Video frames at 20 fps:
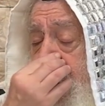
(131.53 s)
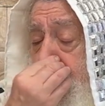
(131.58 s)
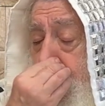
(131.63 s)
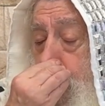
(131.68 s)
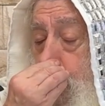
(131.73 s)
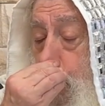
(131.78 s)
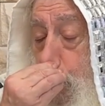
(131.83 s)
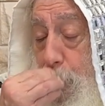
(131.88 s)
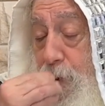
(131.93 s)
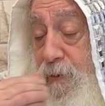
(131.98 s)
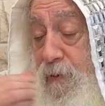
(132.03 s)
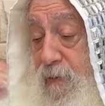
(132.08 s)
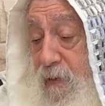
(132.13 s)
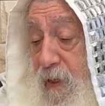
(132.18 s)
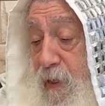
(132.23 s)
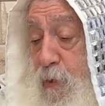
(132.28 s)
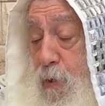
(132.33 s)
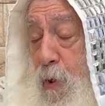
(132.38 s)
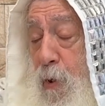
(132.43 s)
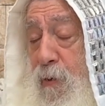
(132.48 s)
because
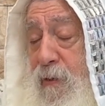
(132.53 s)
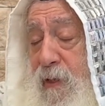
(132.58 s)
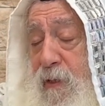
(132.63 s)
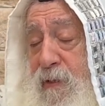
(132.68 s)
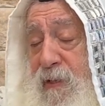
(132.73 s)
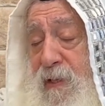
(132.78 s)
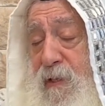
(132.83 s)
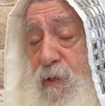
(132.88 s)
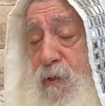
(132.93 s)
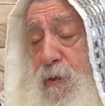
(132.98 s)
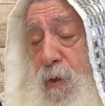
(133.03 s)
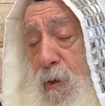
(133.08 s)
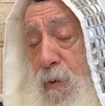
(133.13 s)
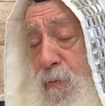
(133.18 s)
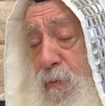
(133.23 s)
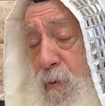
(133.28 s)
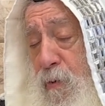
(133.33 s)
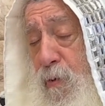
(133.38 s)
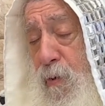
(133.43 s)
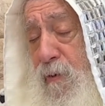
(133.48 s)
he know that his
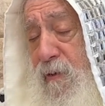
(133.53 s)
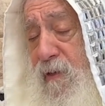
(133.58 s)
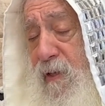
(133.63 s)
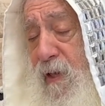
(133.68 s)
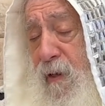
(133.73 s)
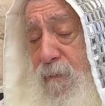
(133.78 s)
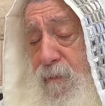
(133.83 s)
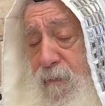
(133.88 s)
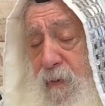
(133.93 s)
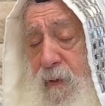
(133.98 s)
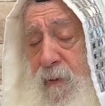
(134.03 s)
son Yosef,